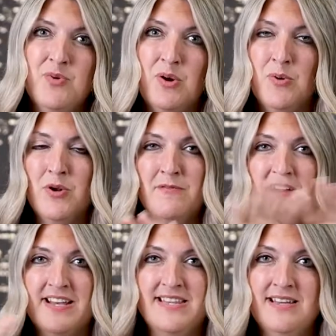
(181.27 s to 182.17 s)
where it won't
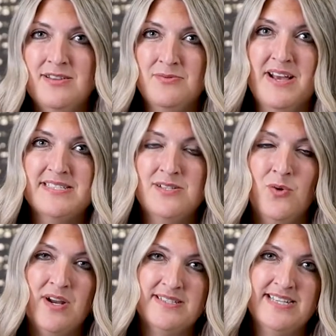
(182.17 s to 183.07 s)
affect the rest of the
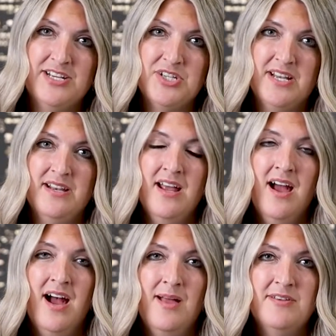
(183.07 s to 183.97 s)
organization.
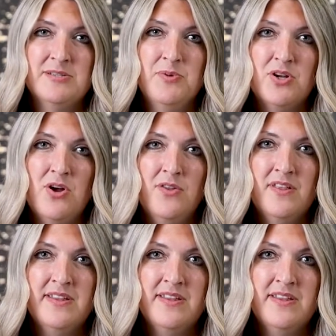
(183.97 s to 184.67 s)
There's a book called The